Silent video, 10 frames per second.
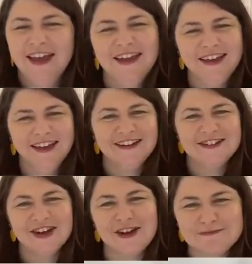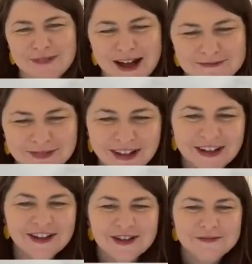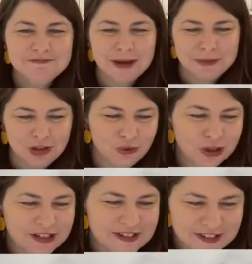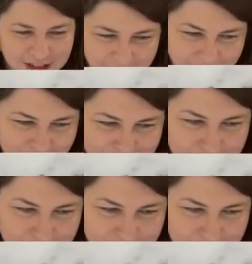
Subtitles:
And her mum, Mama Noi. Does anyone watch